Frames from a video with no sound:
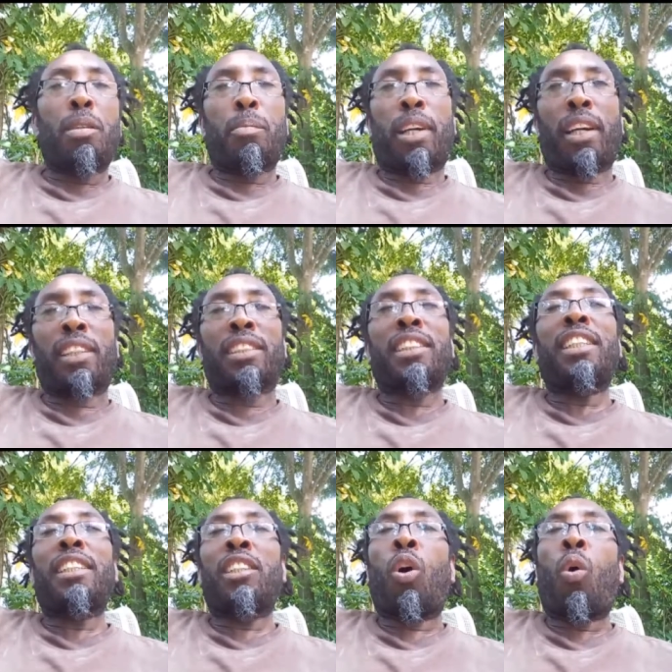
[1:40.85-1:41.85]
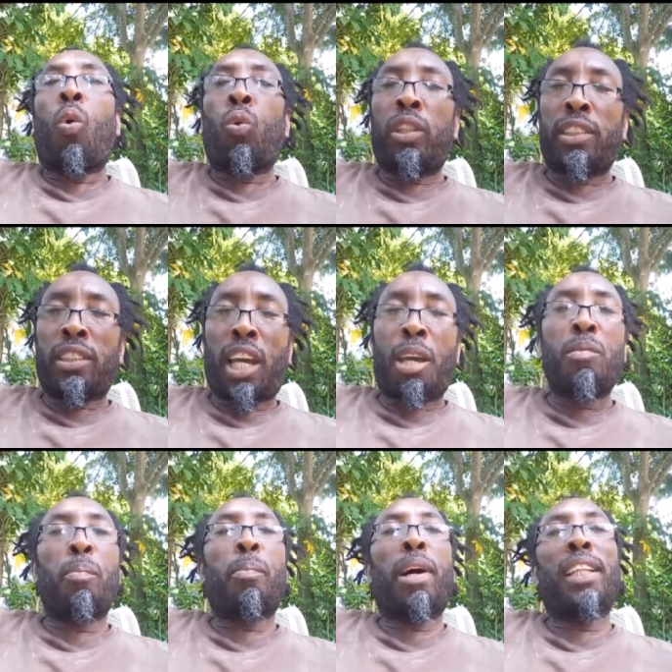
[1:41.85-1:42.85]
because the only time
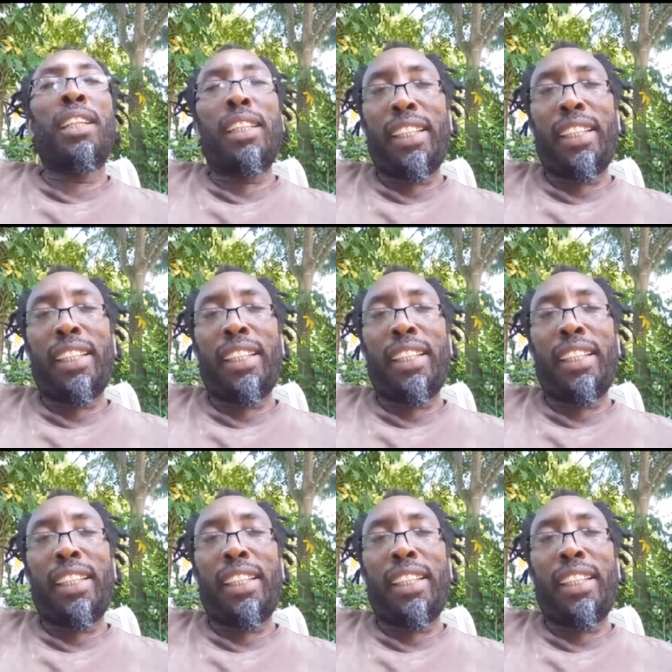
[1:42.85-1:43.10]
your body